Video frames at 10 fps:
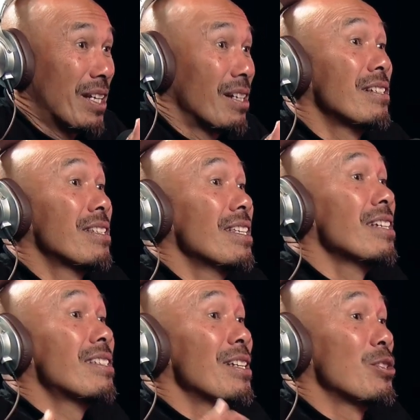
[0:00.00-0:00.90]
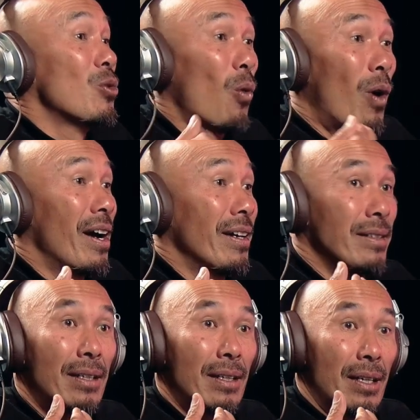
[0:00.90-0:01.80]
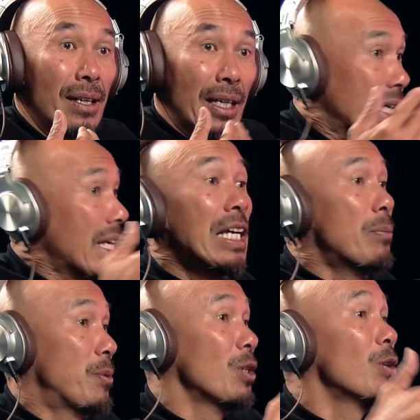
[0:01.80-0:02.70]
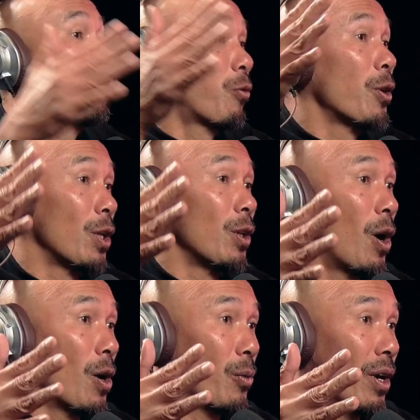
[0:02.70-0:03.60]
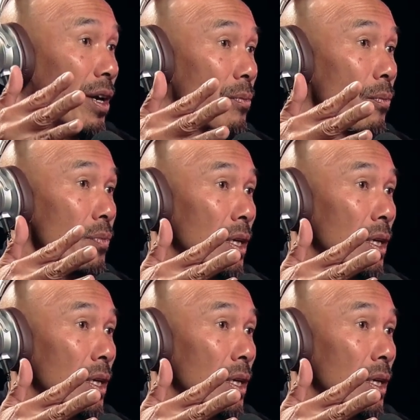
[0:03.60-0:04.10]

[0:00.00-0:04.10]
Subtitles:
Because this is what keeps you for the long run.